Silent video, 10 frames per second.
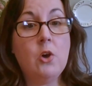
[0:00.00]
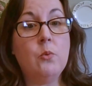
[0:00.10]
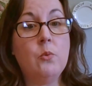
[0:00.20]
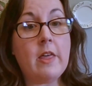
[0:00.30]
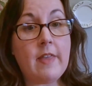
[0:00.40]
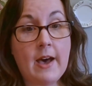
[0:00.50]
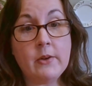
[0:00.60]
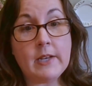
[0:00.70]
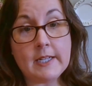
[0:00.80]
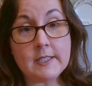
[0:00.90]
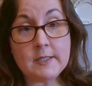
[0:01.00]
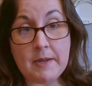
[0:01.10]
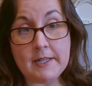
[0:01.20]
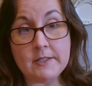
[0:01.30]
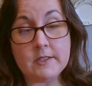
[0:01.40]
without
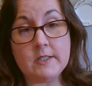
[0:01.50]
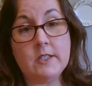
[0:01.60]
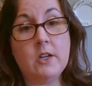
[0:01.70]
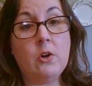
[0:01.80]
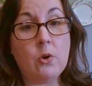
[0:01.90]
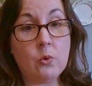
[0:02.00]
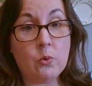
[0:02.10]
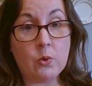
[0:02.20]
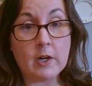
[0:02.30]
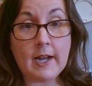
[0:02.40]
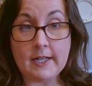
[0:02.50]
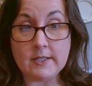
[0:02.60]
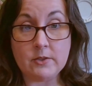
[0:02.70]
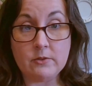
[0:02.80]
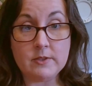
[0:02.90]
expense or
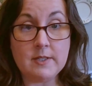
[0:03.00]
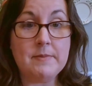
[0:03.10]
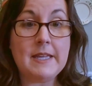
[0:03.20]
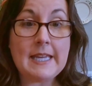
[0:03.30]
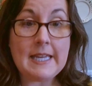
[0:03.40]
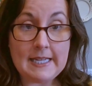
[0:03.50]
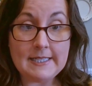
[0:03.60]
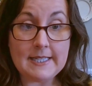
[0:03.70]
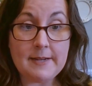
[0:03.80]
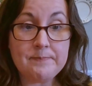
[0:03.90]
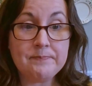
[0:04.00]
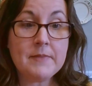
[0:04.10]
hassle, something easy.